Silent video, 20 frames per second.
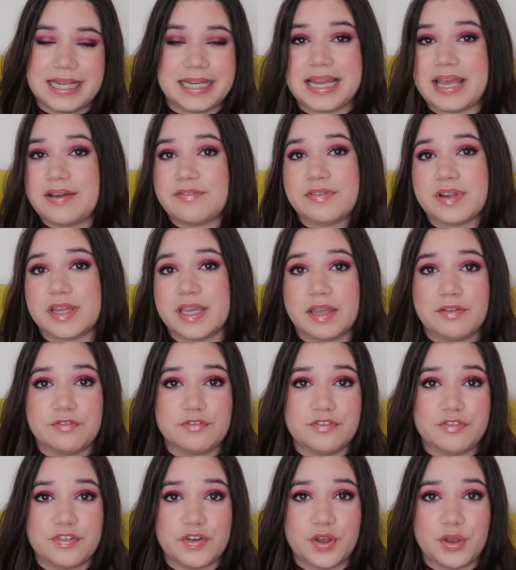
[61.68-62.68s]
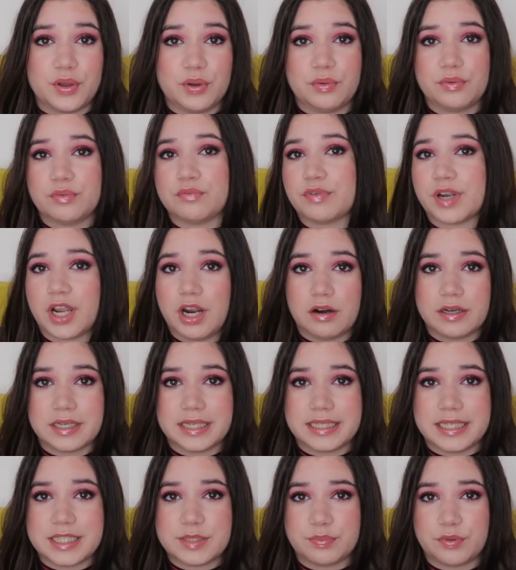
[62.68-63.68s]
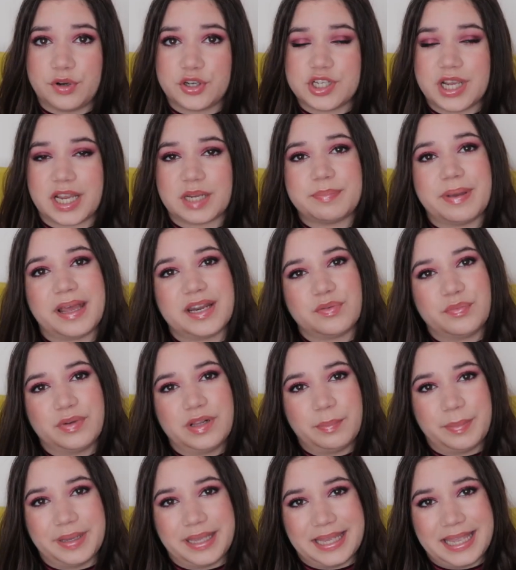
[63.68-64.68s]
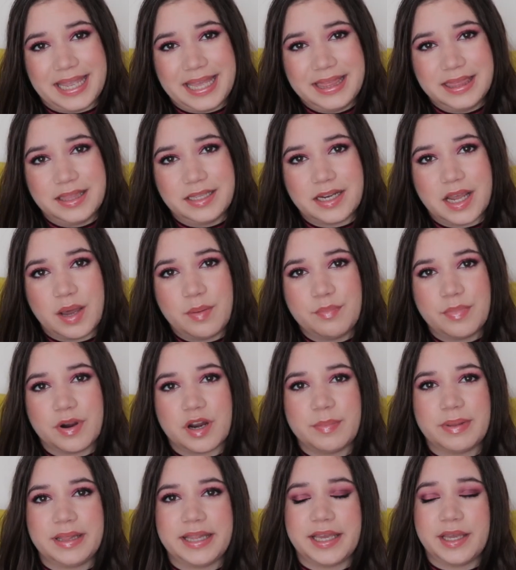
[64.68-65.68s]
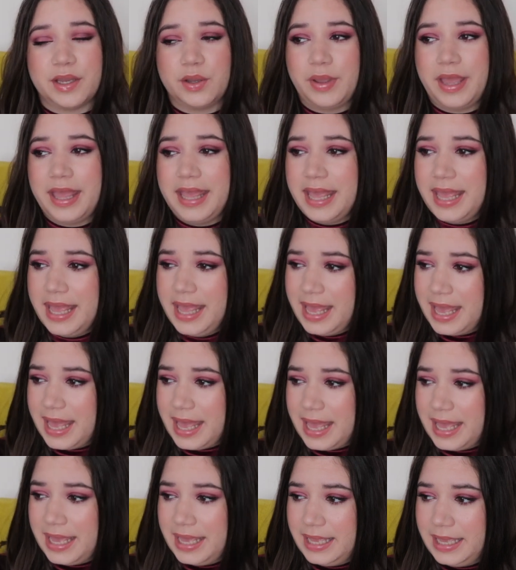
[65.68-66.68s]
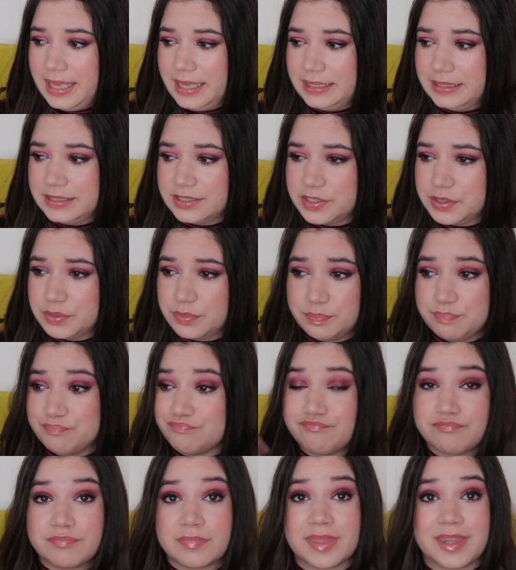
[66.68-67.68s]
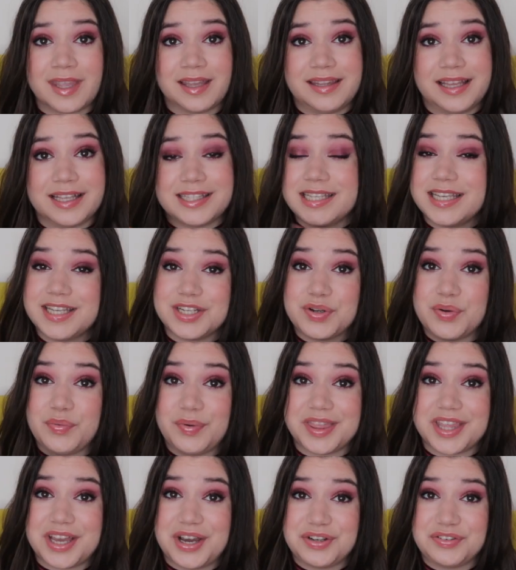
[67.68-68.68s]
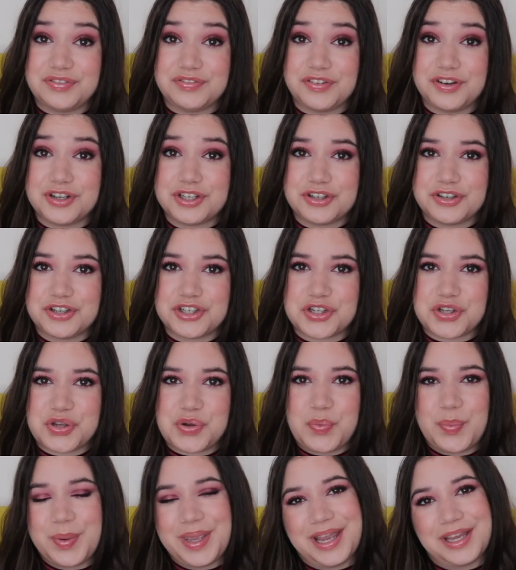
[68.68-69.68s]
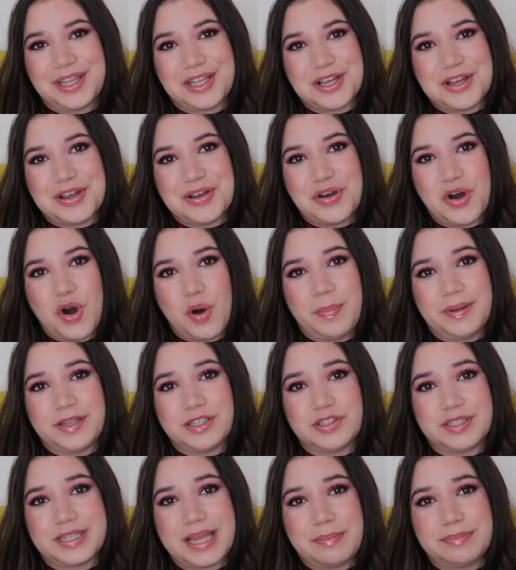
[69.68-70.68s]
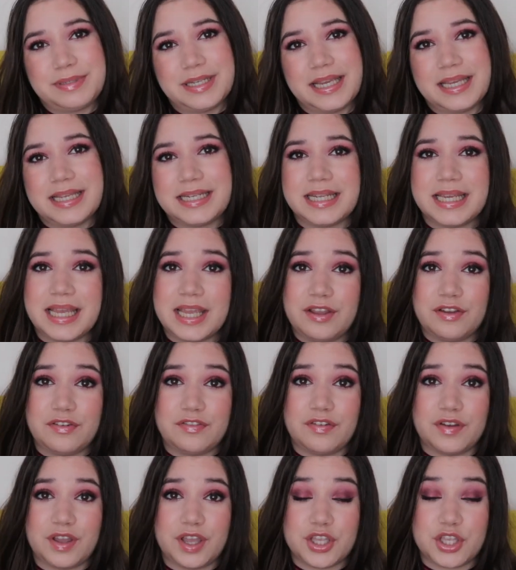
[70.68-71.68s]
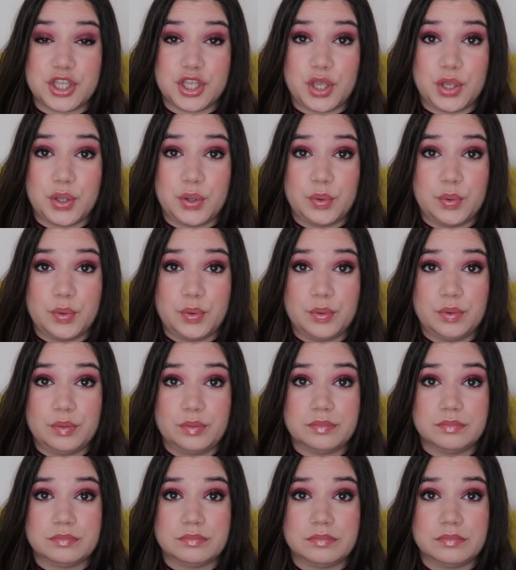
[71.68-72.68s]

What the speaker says: and every info regarding this project pen will be in the down bar below. And that's it. Without further ado, we're gonna hop into the update. If you